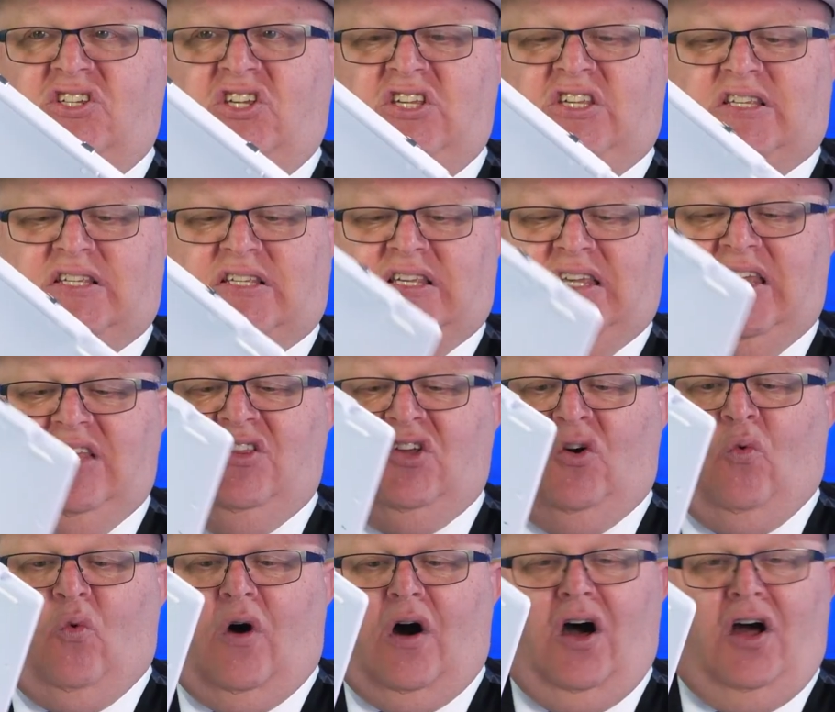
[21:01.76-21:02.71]
see the
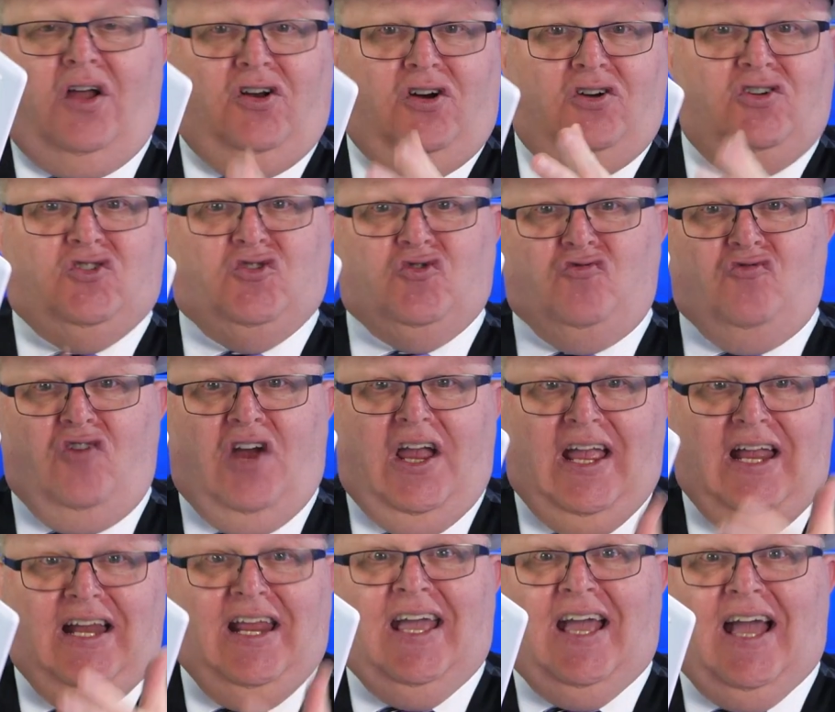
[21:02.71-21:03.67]
water
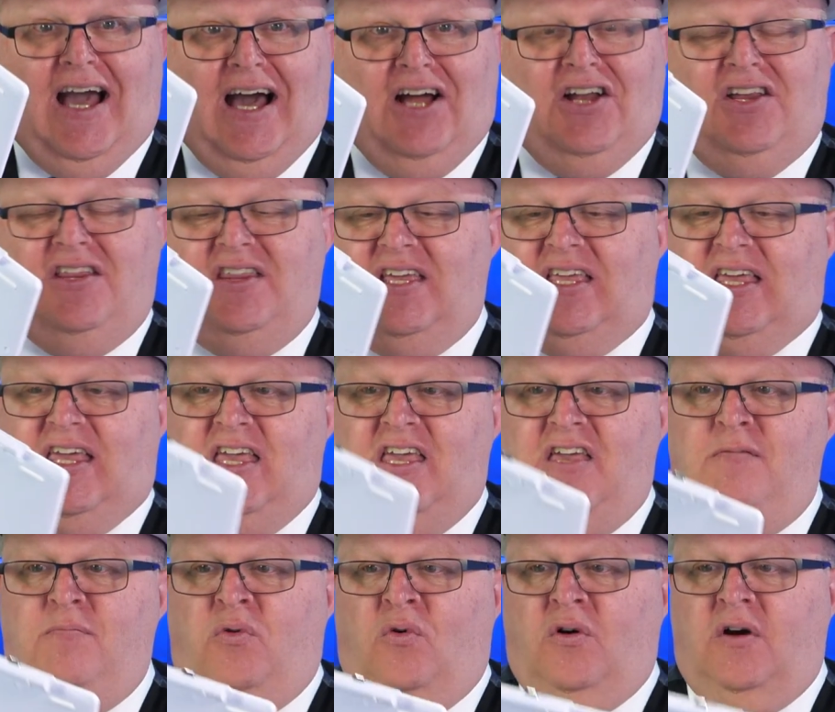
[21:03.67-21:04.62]
draining out of the
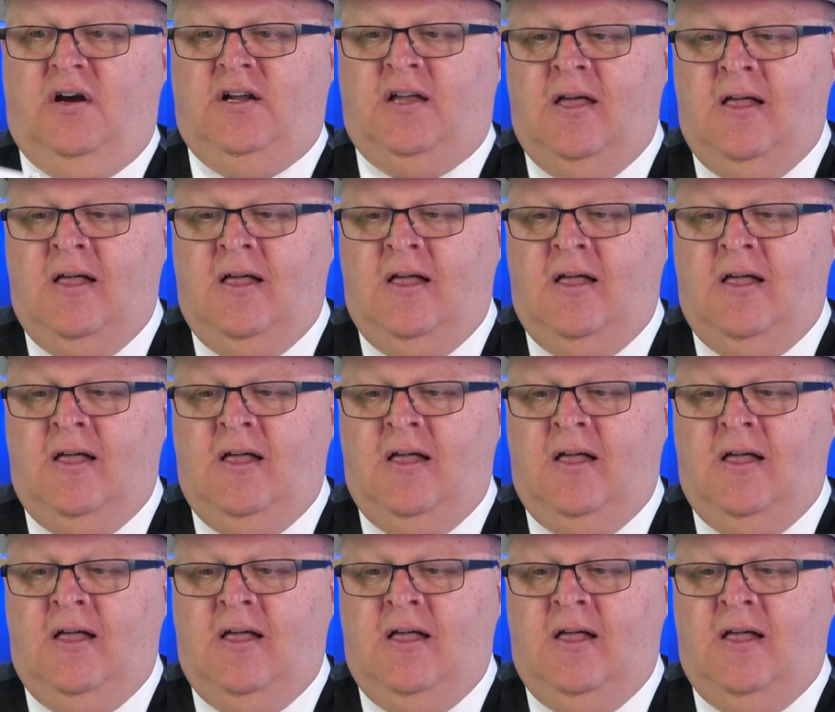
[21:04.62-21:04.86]
keyboard.